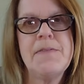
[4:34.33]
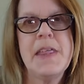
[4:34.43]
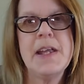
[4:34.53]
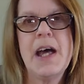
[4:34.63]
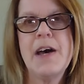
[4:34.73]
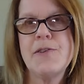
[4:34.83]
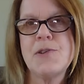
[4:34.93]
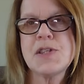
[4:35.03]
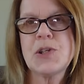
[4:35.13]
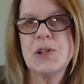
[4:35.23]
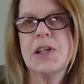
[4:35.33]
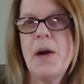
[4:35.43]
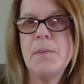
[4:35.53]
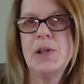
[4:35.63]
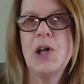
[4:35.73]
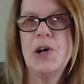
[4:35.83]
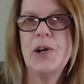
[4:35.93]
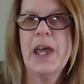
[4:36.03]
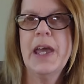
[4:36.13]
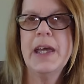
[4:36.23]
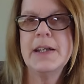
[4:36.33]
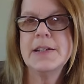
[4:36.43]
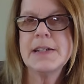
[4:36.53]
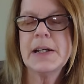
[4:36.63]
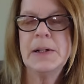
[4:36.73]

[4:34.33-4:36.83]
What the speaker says: then others could come along and